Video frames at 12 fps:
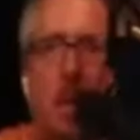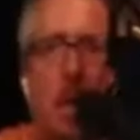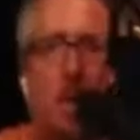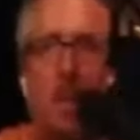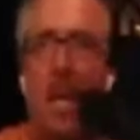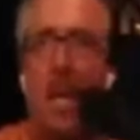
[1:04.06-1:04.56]

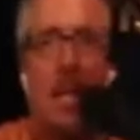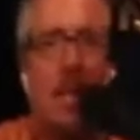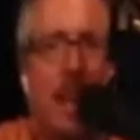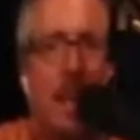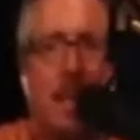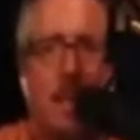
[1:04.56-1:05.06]
Cubs.
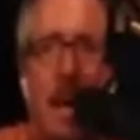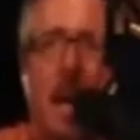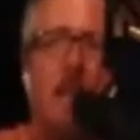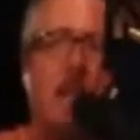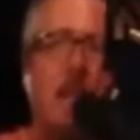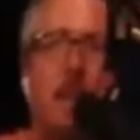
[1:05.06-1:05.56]
That is
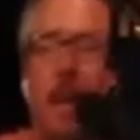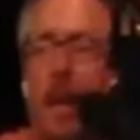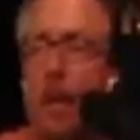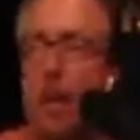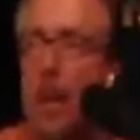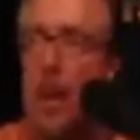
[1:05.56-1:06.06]
not the team.